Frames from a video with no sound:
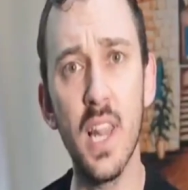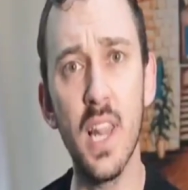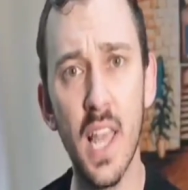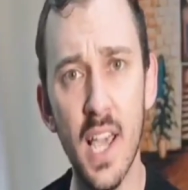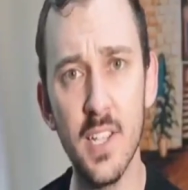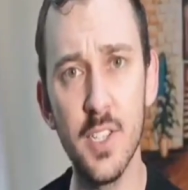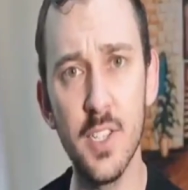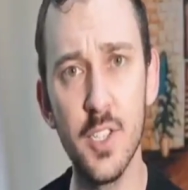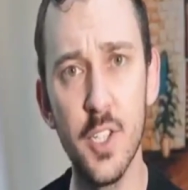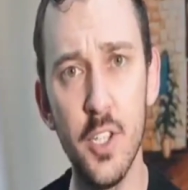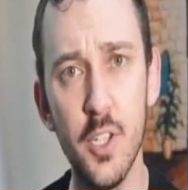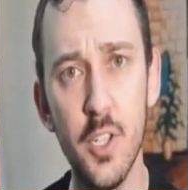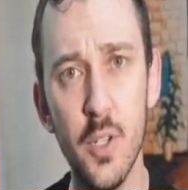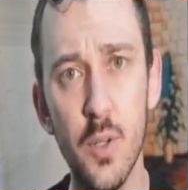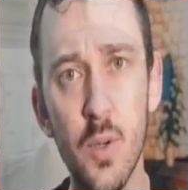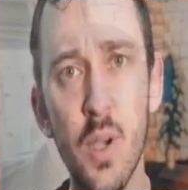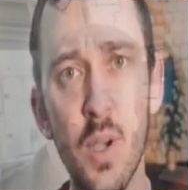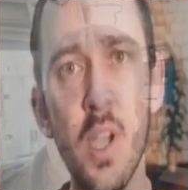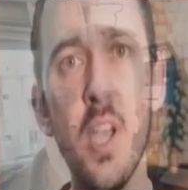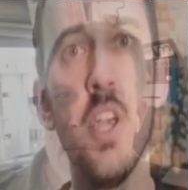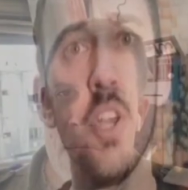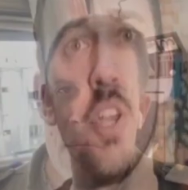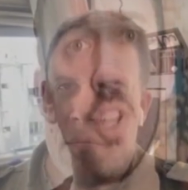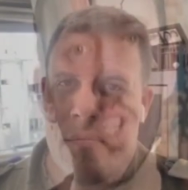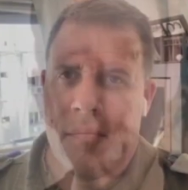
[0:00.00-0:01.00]
lie to you.
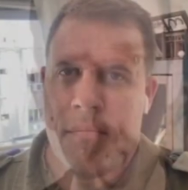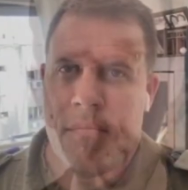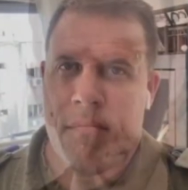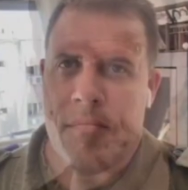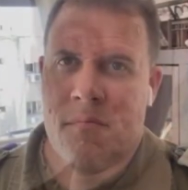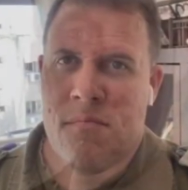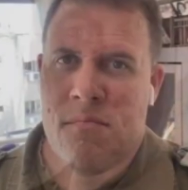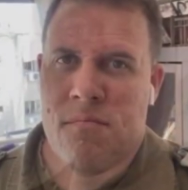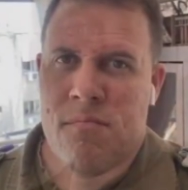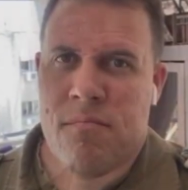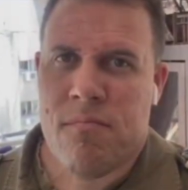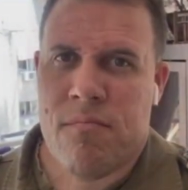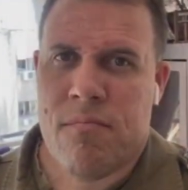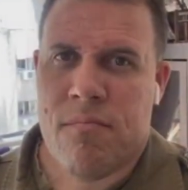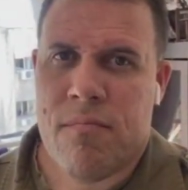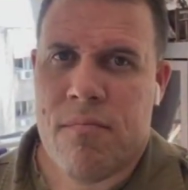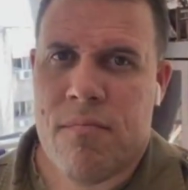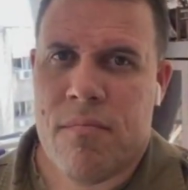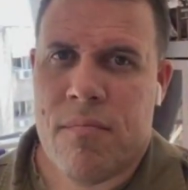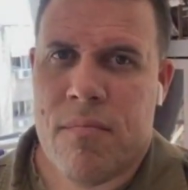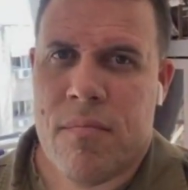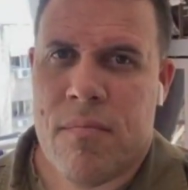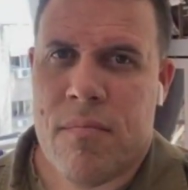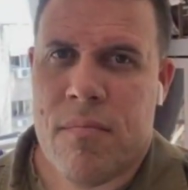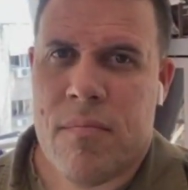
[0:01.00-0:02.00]
Share this video.